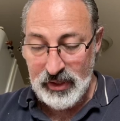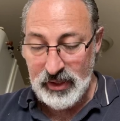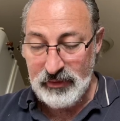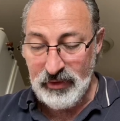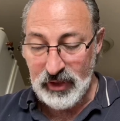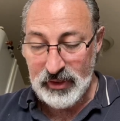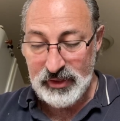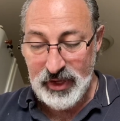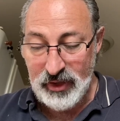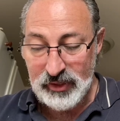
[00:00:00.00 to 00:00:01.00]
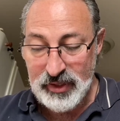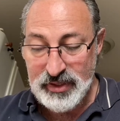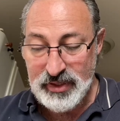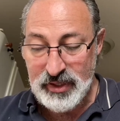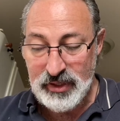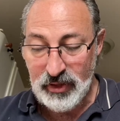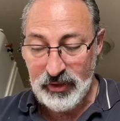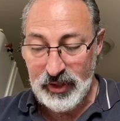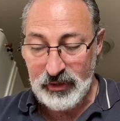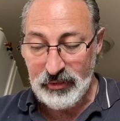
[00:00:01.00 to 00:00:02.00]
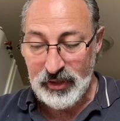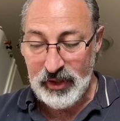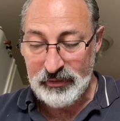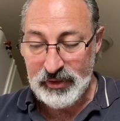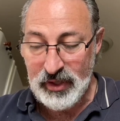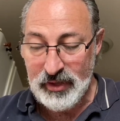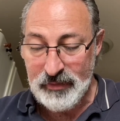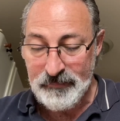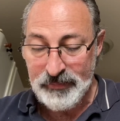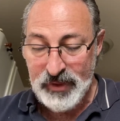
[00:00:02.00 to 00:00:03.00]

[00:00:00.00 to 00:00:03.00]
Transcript: involuntarily see all the evil they have done.